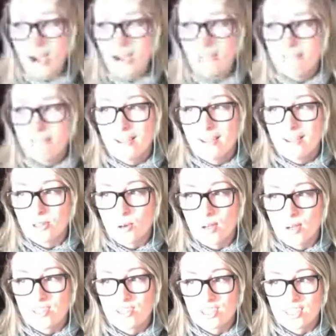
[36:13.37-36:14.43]
my favorite
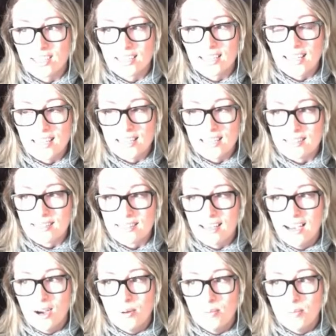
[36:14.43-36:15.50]
question is,
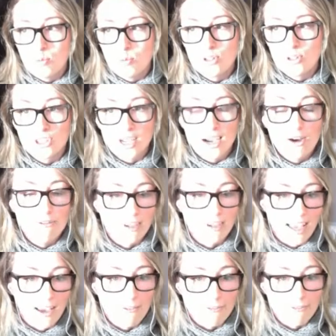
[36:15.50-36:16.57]
which I often
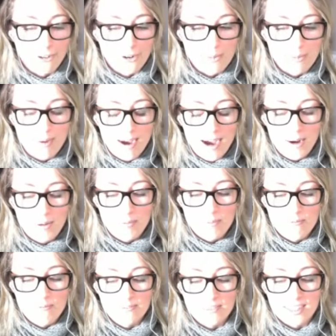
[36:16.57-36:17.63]
get from,
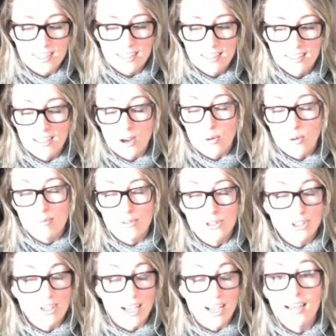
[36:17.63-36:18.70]
you know, when I'm
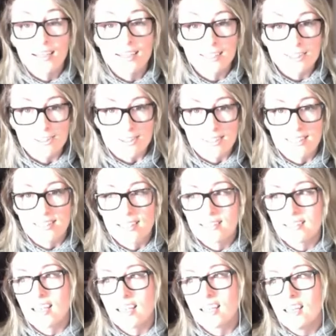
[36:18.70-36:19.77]
doing articles, is they
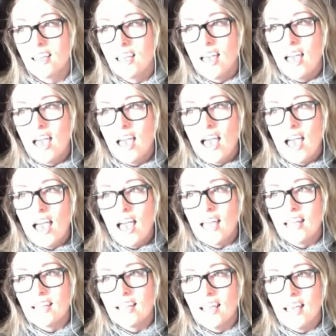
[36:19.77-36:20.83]
say,
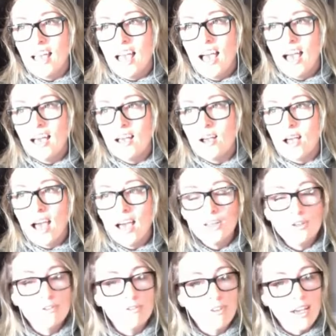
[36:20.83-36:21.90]
and how do
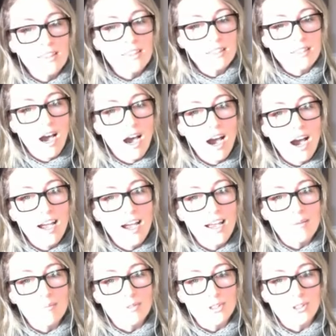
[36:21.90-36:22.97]
you find the
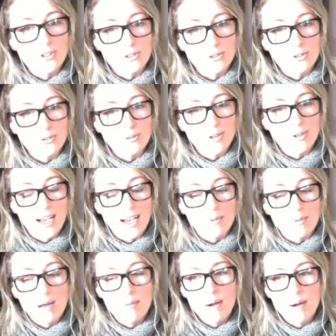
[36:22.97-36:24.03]
time to
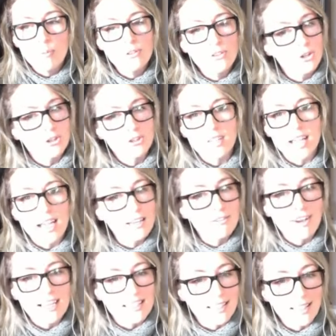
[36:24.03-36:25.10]
come up with your creative
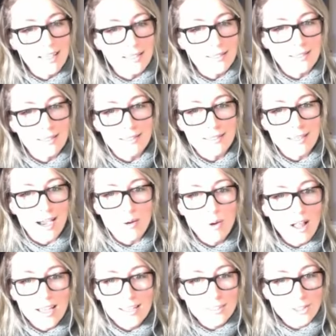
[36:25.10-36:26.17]
ideas? And it's like,
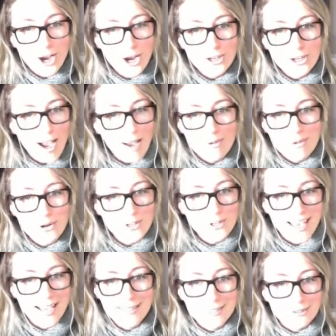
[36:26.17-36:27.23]
well, I don't. I'm always
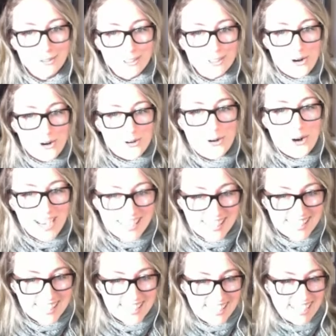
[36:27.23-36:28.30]
answering your
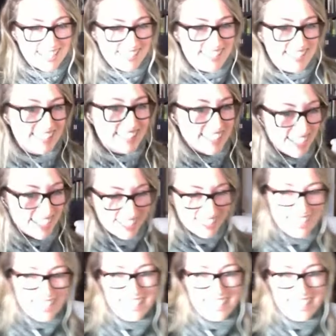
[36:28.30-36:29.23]
questions, you know.